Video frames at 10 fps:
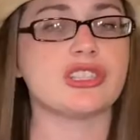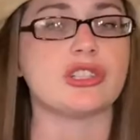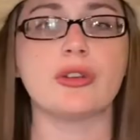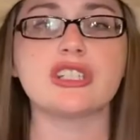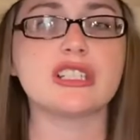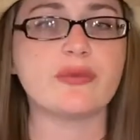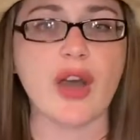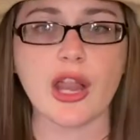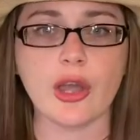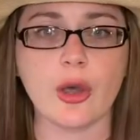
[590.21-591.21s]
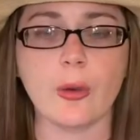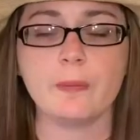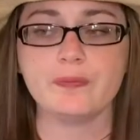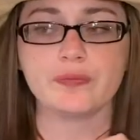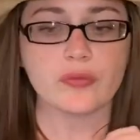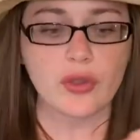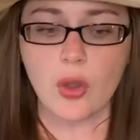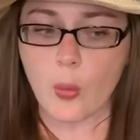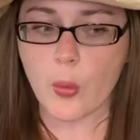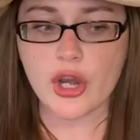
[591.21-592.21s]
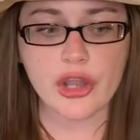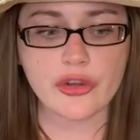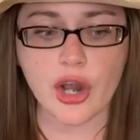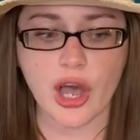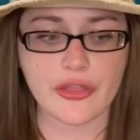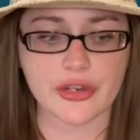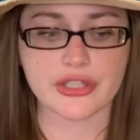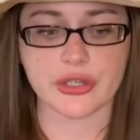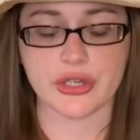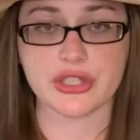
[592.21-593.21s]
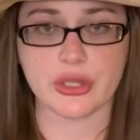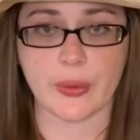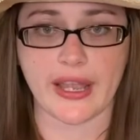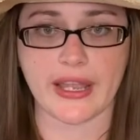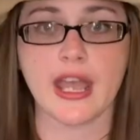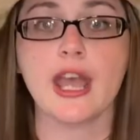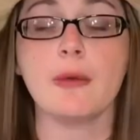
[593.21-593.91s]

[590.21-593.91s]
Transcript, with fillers: Don't just follow what other authors are doing,